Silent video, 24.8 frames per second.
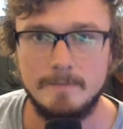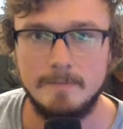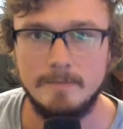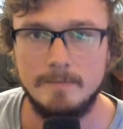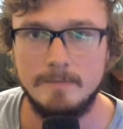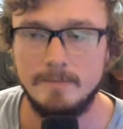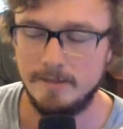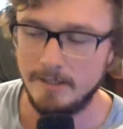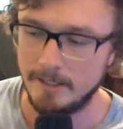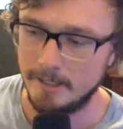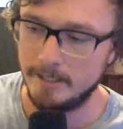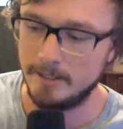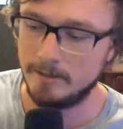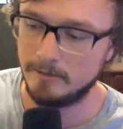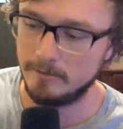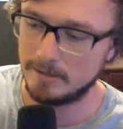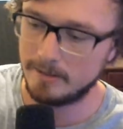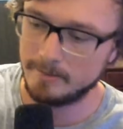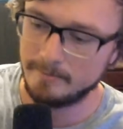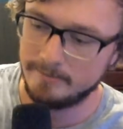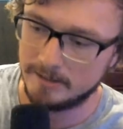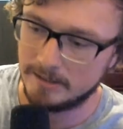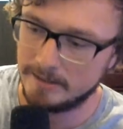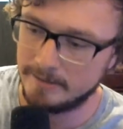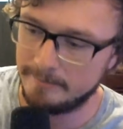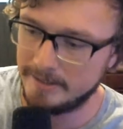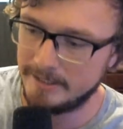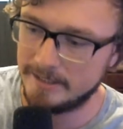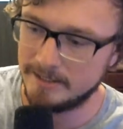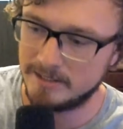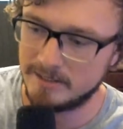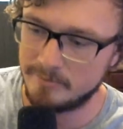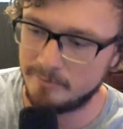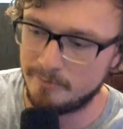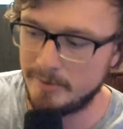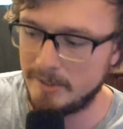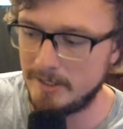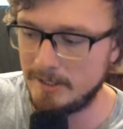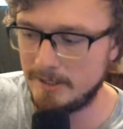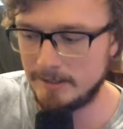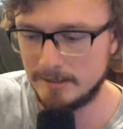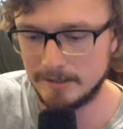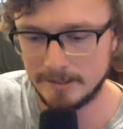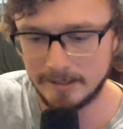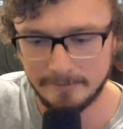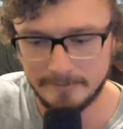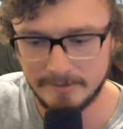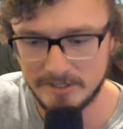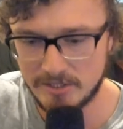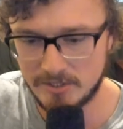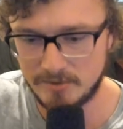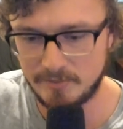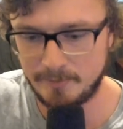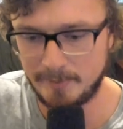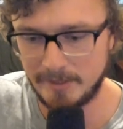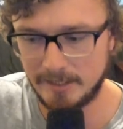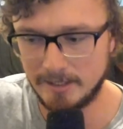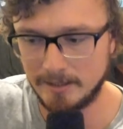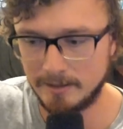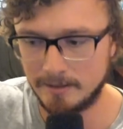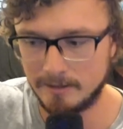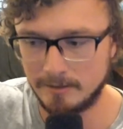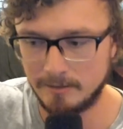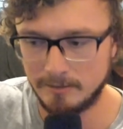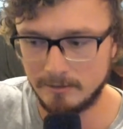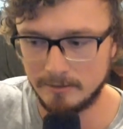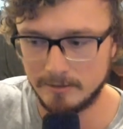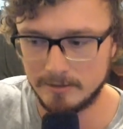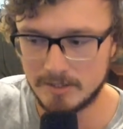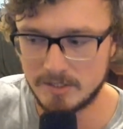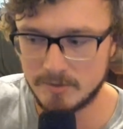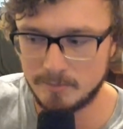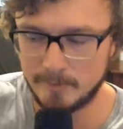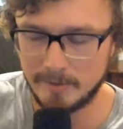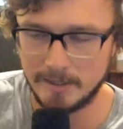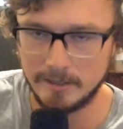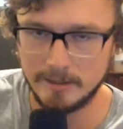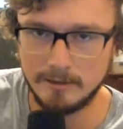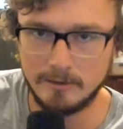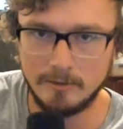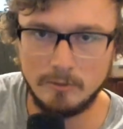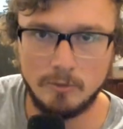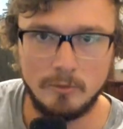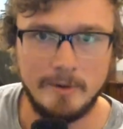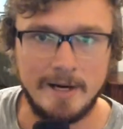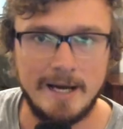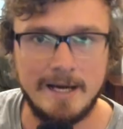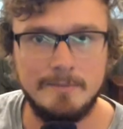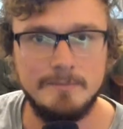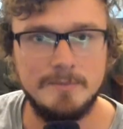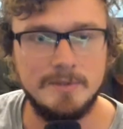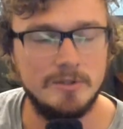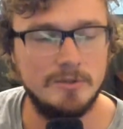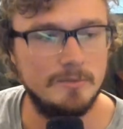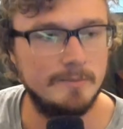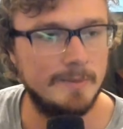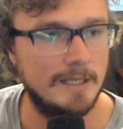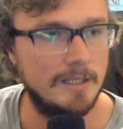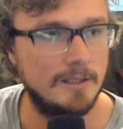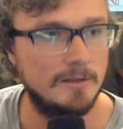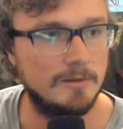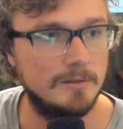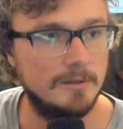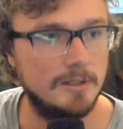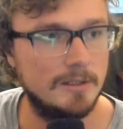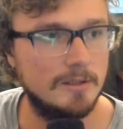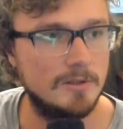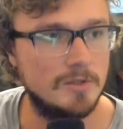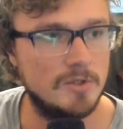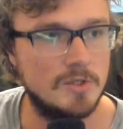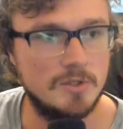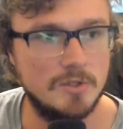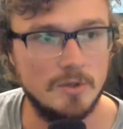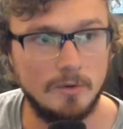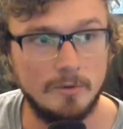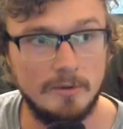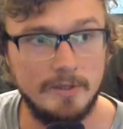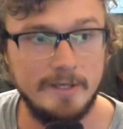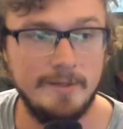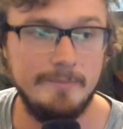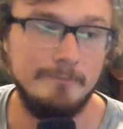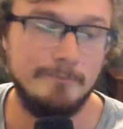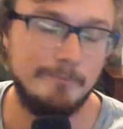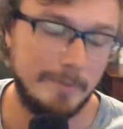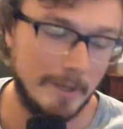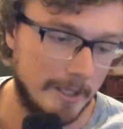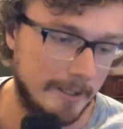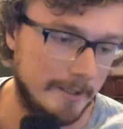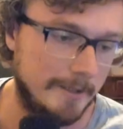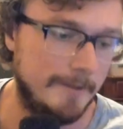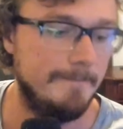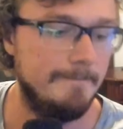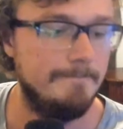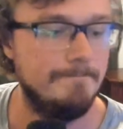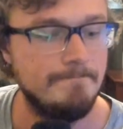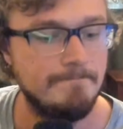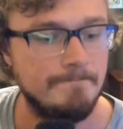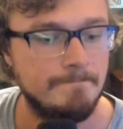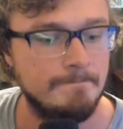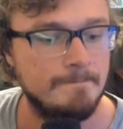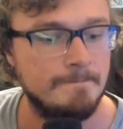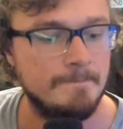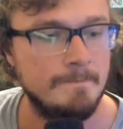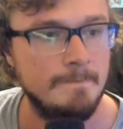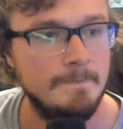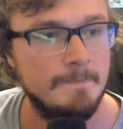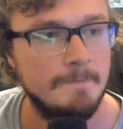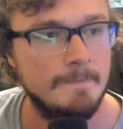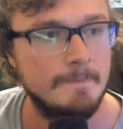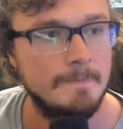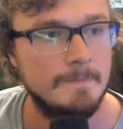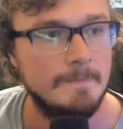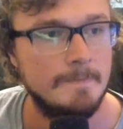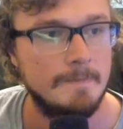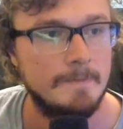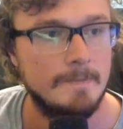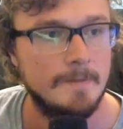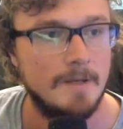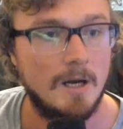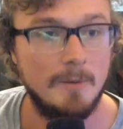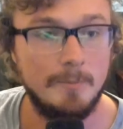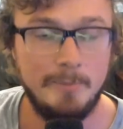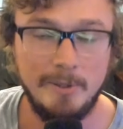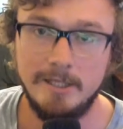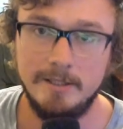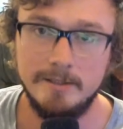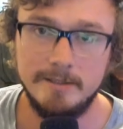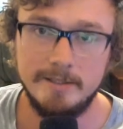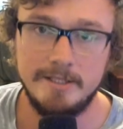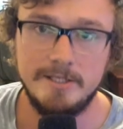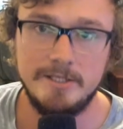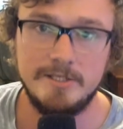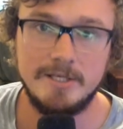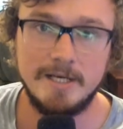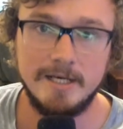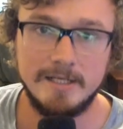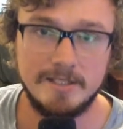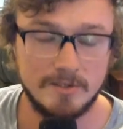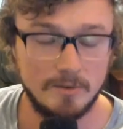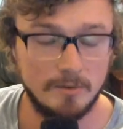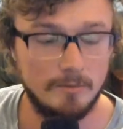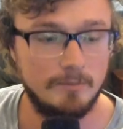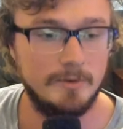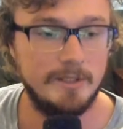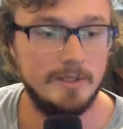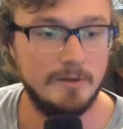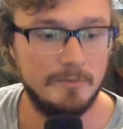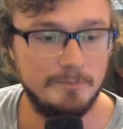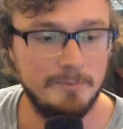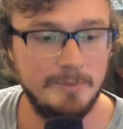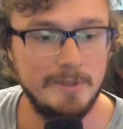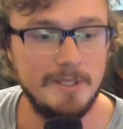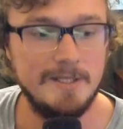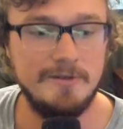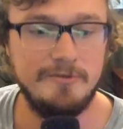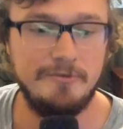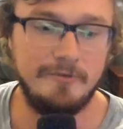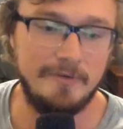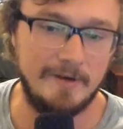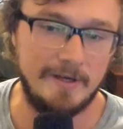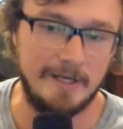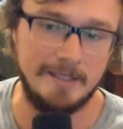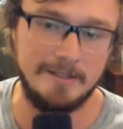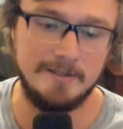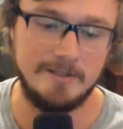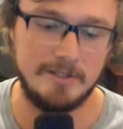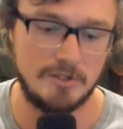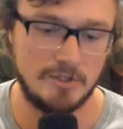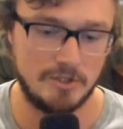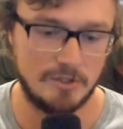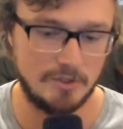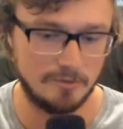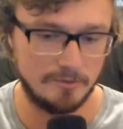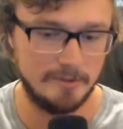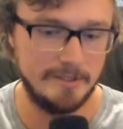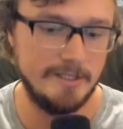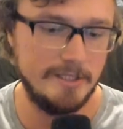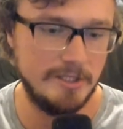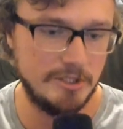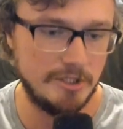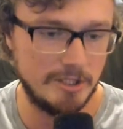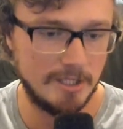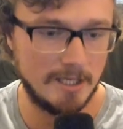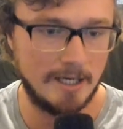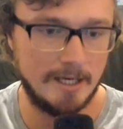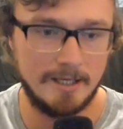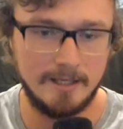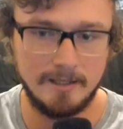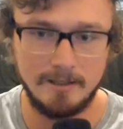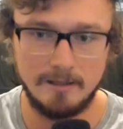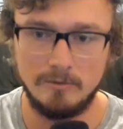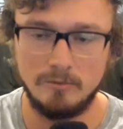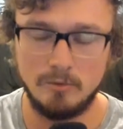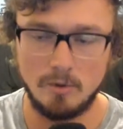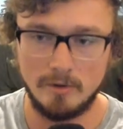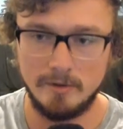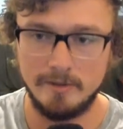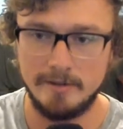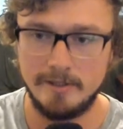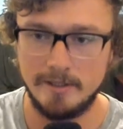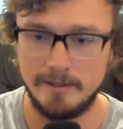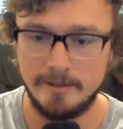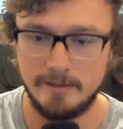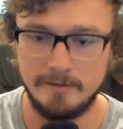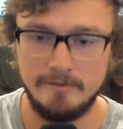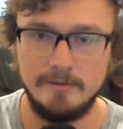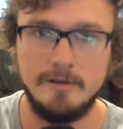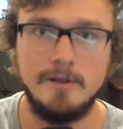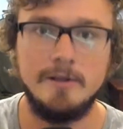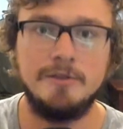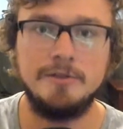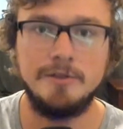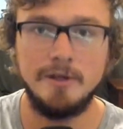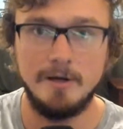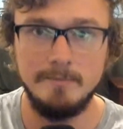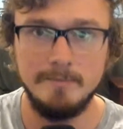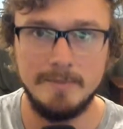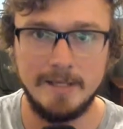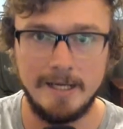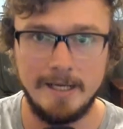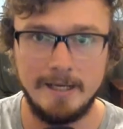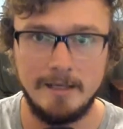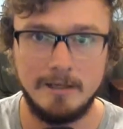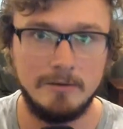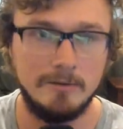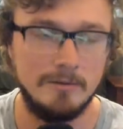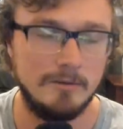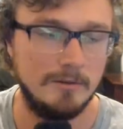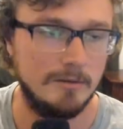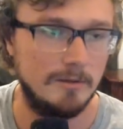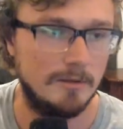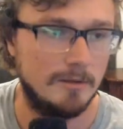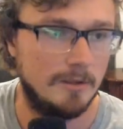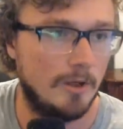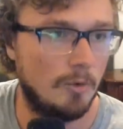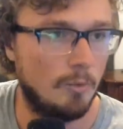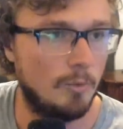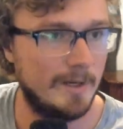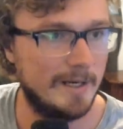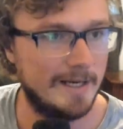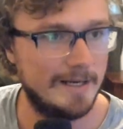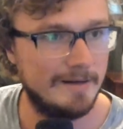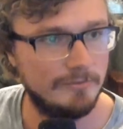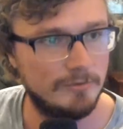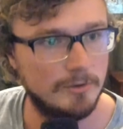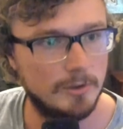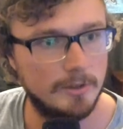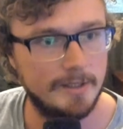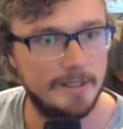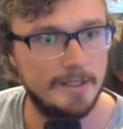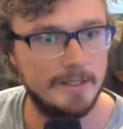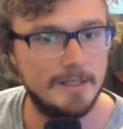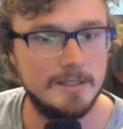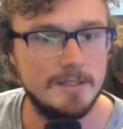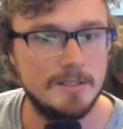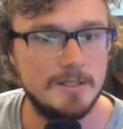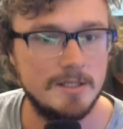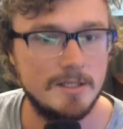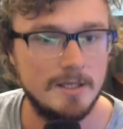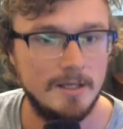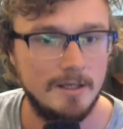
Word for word: You know, let me get the beat. Let me spit a little rap, do my own little story. But apparently he's got some real beef, and the screenshot or the thumbnail or whatever it is,